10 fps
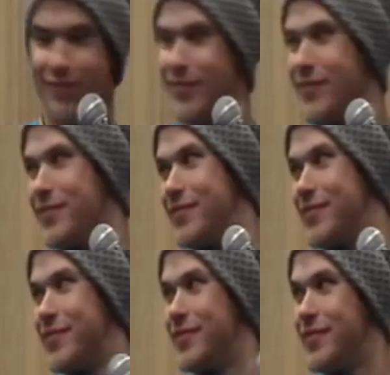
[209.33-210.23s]
on that
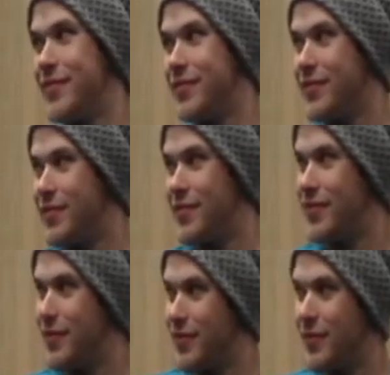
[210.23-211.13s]
note, for, for anyone that
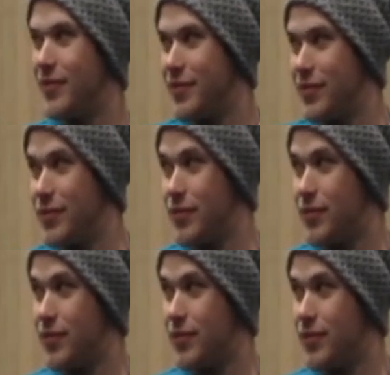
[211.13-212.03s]
wasn't here
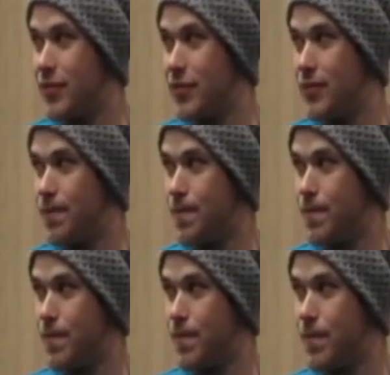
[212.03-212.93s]
yesterday, music on your
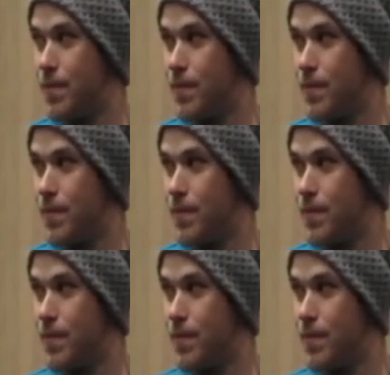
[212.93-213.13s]
iPod.